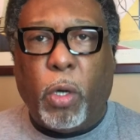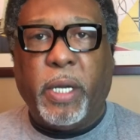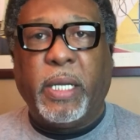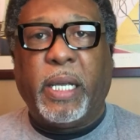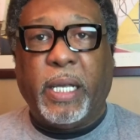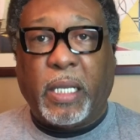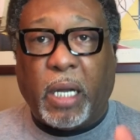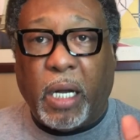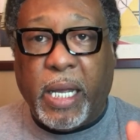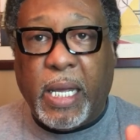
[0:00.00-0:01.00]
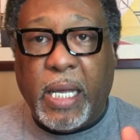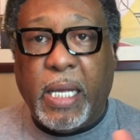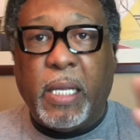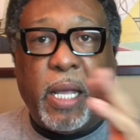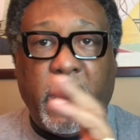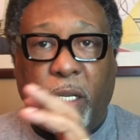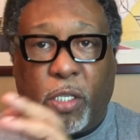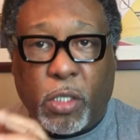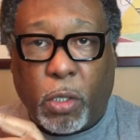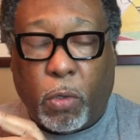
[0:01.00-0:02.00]
than get clean and
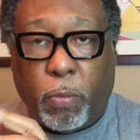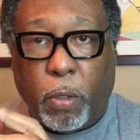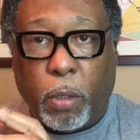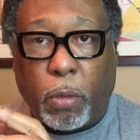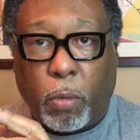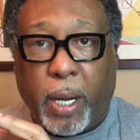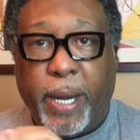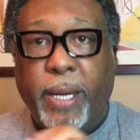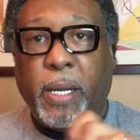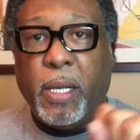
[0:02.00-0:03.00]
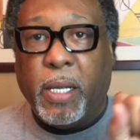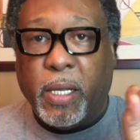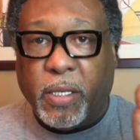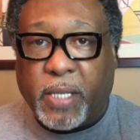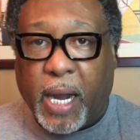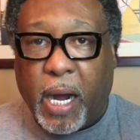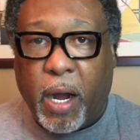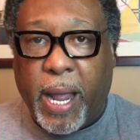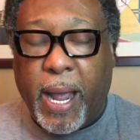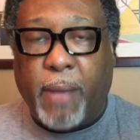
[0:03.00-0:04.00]
sober, right? Entire
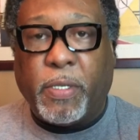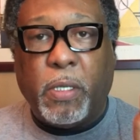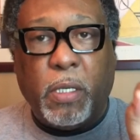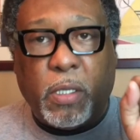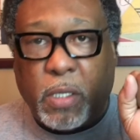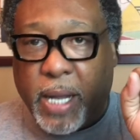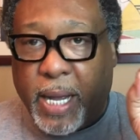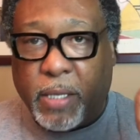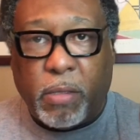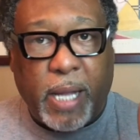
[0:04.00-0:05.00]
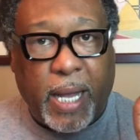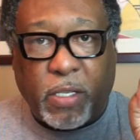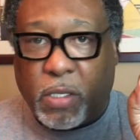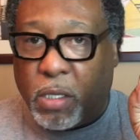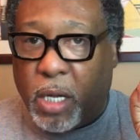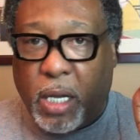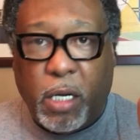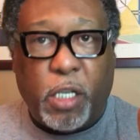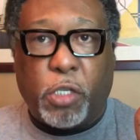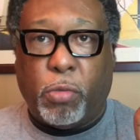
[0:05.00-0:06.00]
abstinence, that, that's the
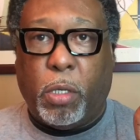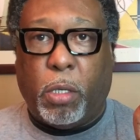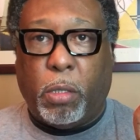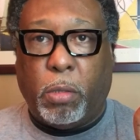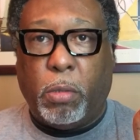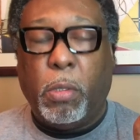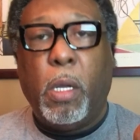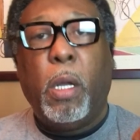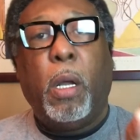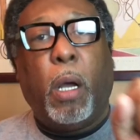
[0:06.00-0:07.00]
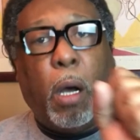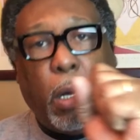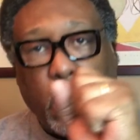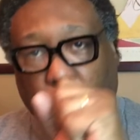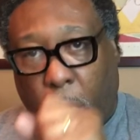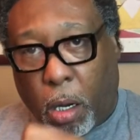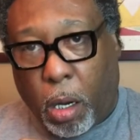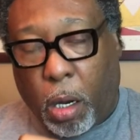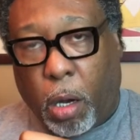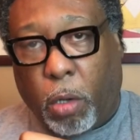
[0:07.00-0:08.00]
initial goal.
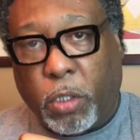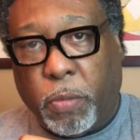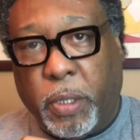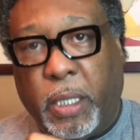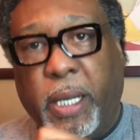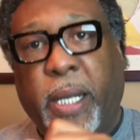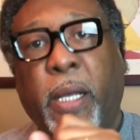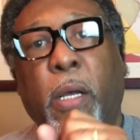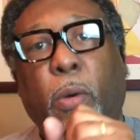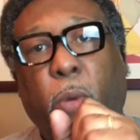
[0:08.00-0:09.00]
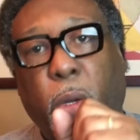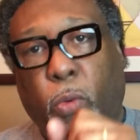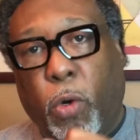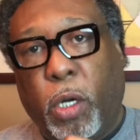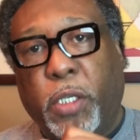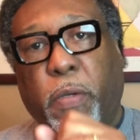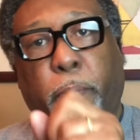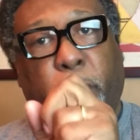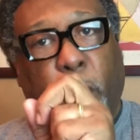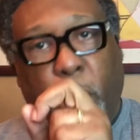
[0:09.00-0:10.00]
Ultimately, we want to
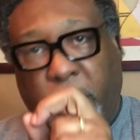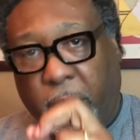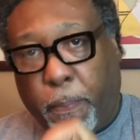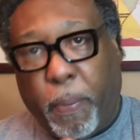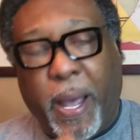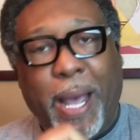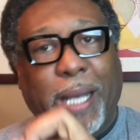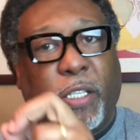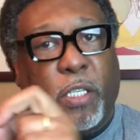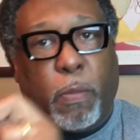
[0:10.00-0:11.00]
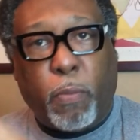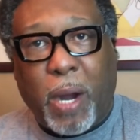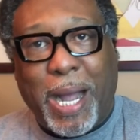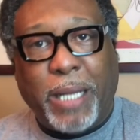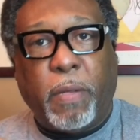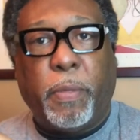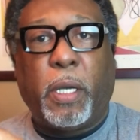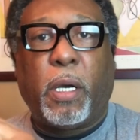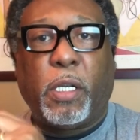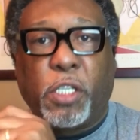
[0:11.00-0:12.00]
get past sobriety
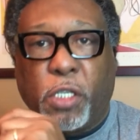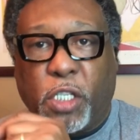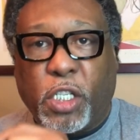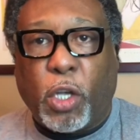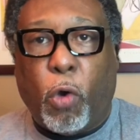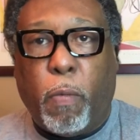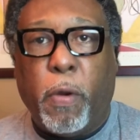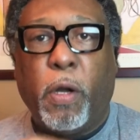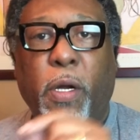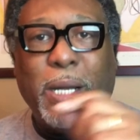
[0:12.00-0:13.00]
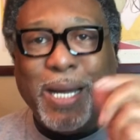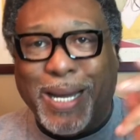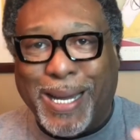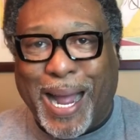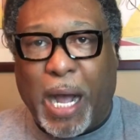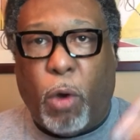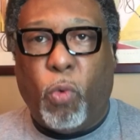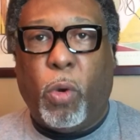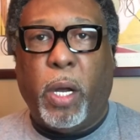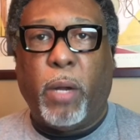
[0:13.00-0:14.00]
because you're sober. Now
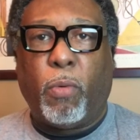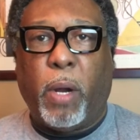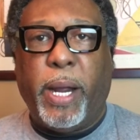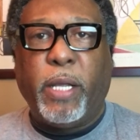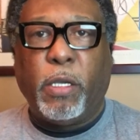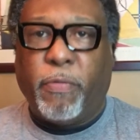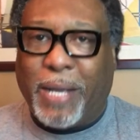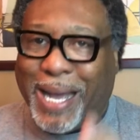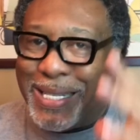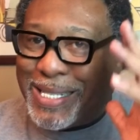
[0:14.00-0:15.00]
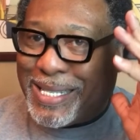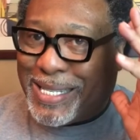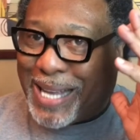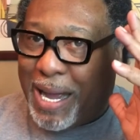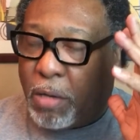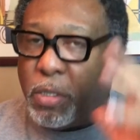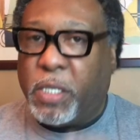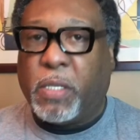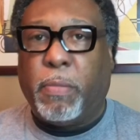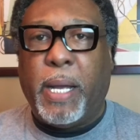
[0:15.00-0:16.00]
what, right? You've got
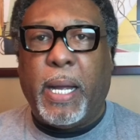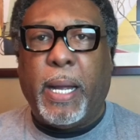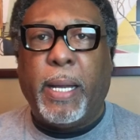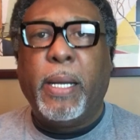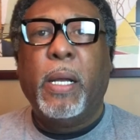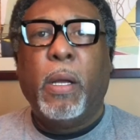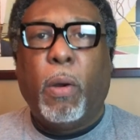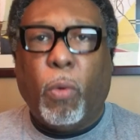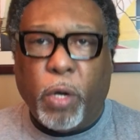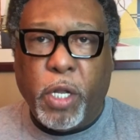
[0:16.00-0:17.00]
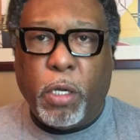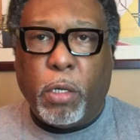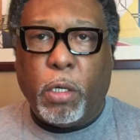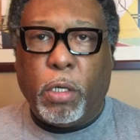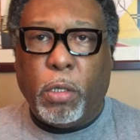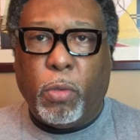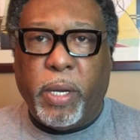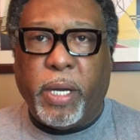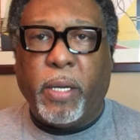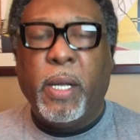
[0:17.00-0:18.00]
soundness of mind. What are you going to do with
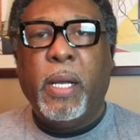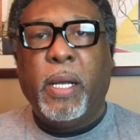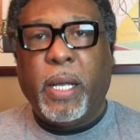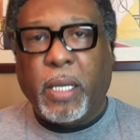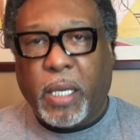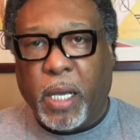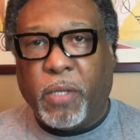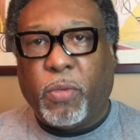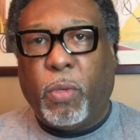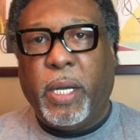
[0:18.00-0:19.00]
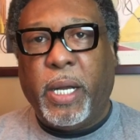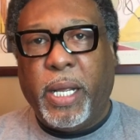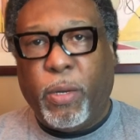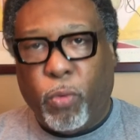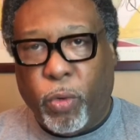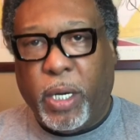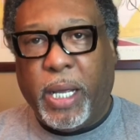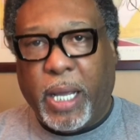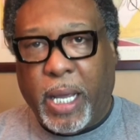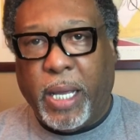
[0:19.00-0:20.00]
it? And guess what it really
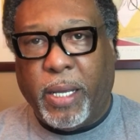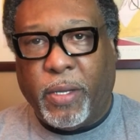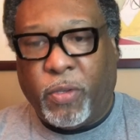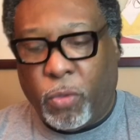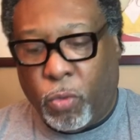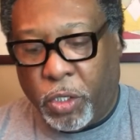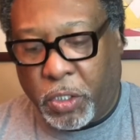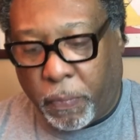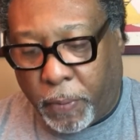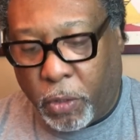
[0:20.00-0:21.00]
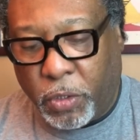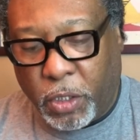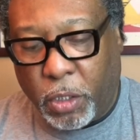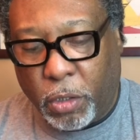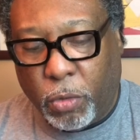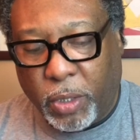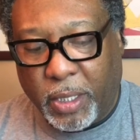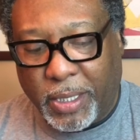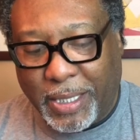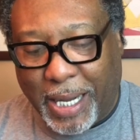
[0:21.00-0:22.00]
is? We're supposed to do with the
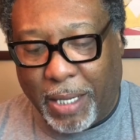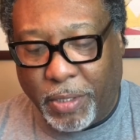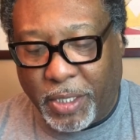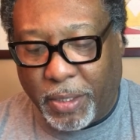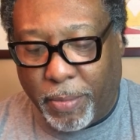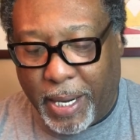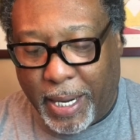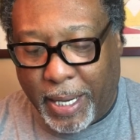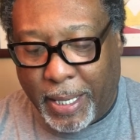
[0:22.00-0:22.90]
soundness of mind.